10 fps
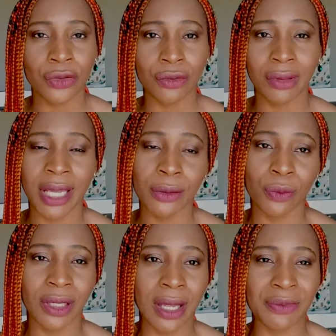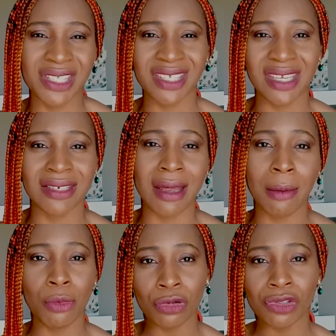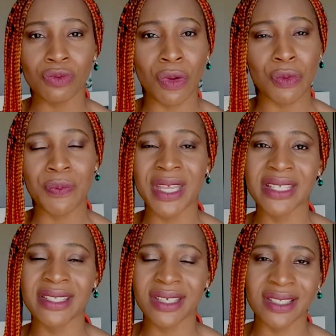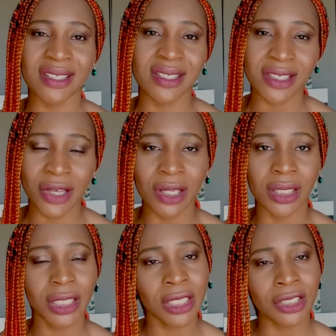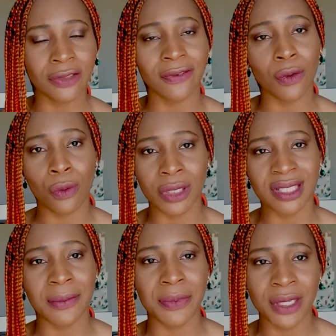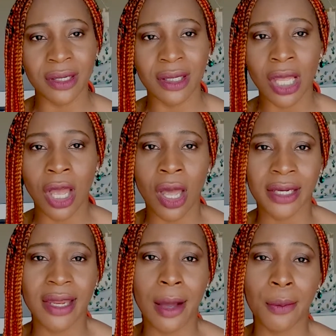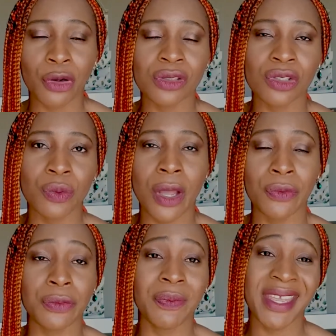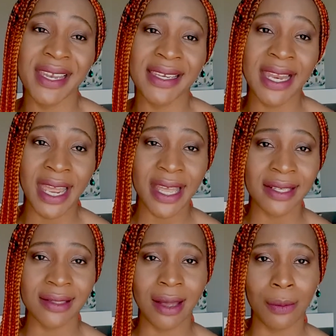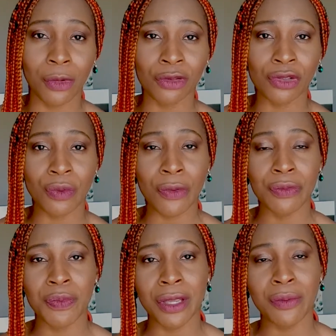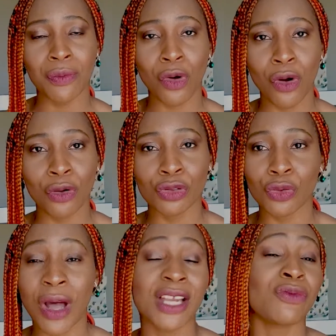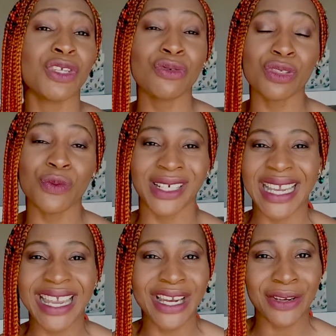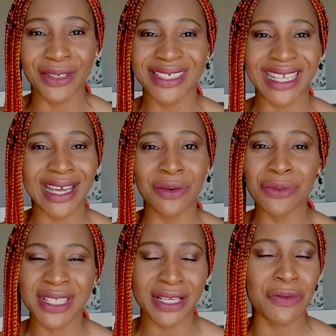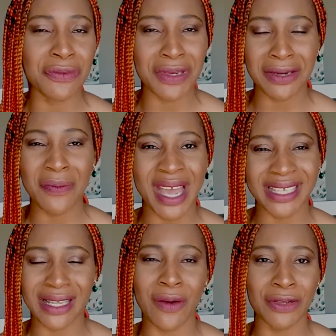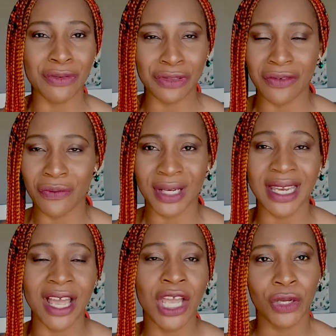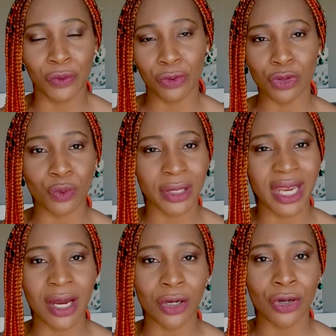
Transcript: you get what i'm saying there are months where we pay 60 tl each for water bill there are months where we pay less there are months where we pay more so and we use water a lot that i won't say we minimize our use of water we use water a